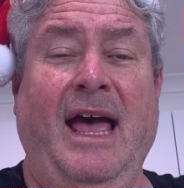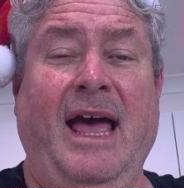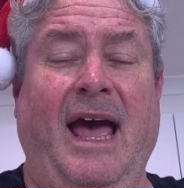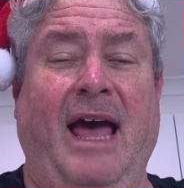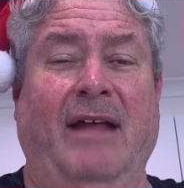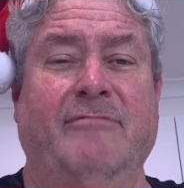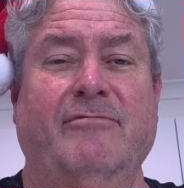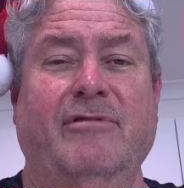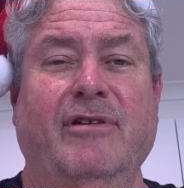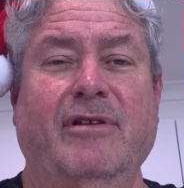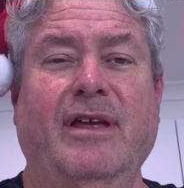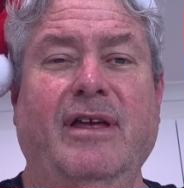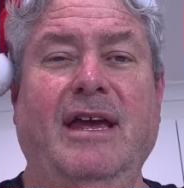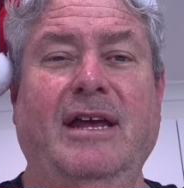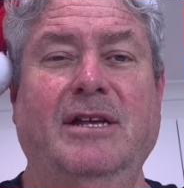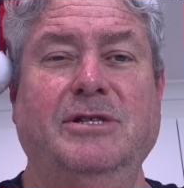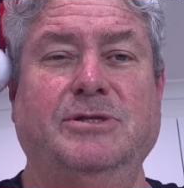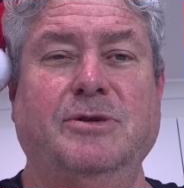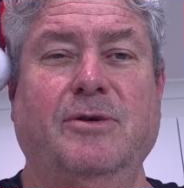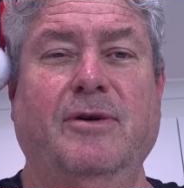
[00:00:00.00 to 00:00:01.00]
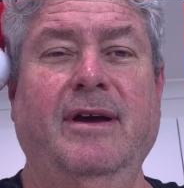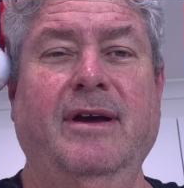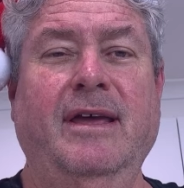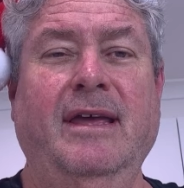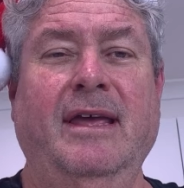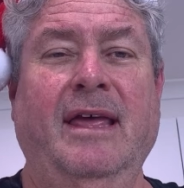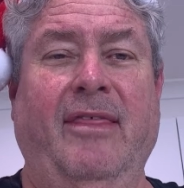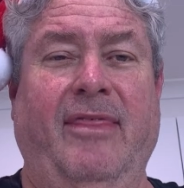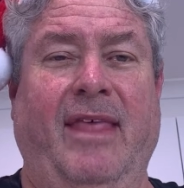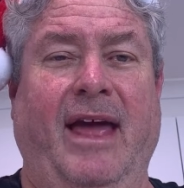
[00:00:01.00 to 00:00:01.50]
and really enjoy
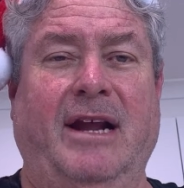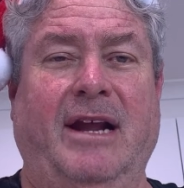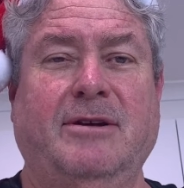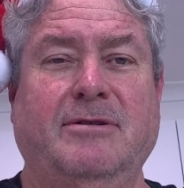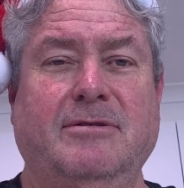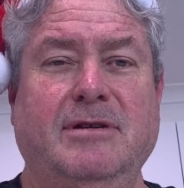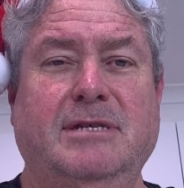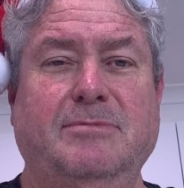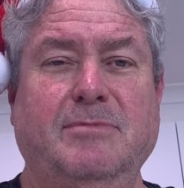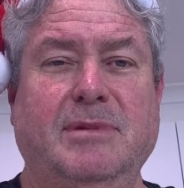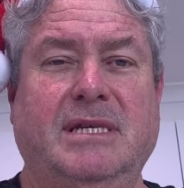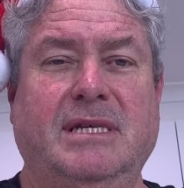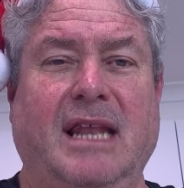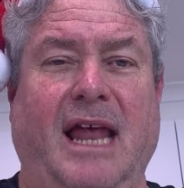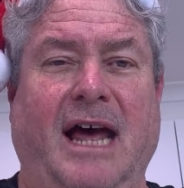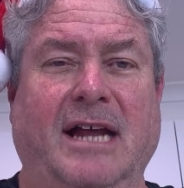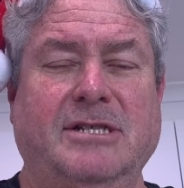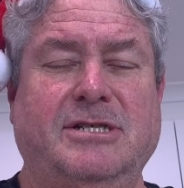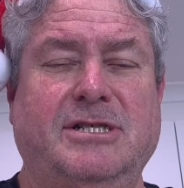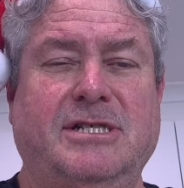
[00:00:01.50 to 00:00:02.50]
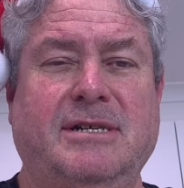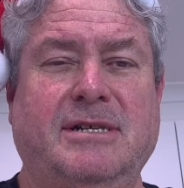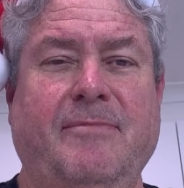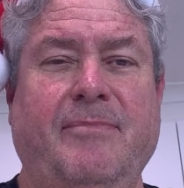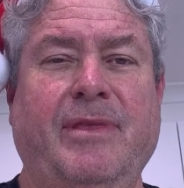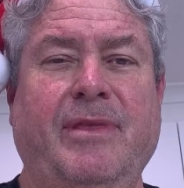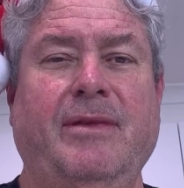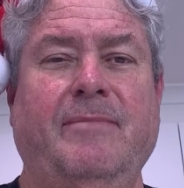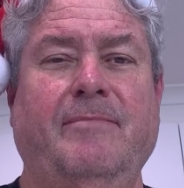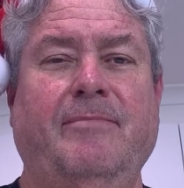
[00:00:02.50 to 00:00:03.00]
that Christmas lunch.
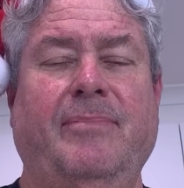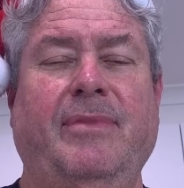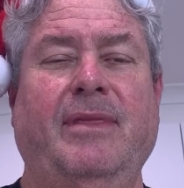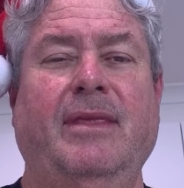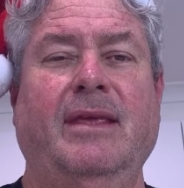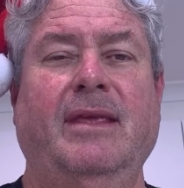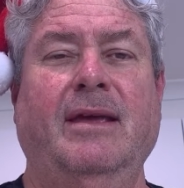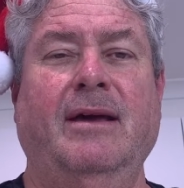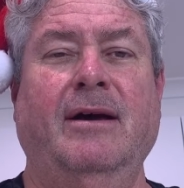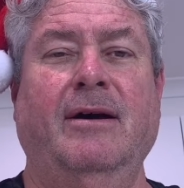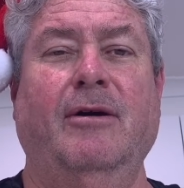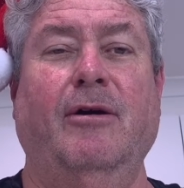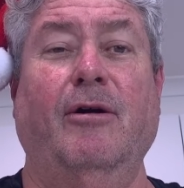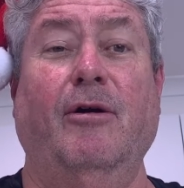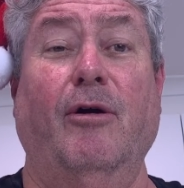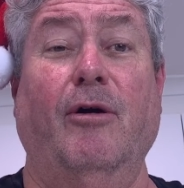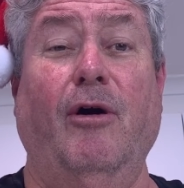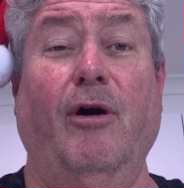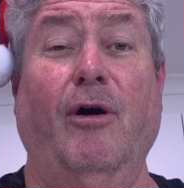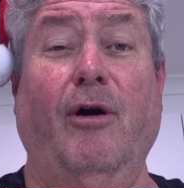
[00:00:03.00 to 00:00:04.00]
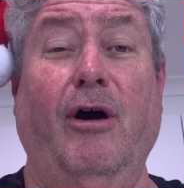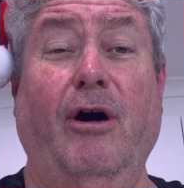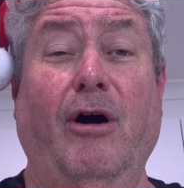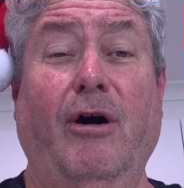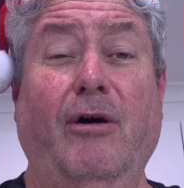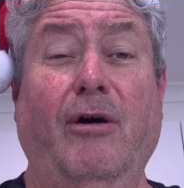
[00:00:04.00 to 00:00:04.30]
Ho, ho,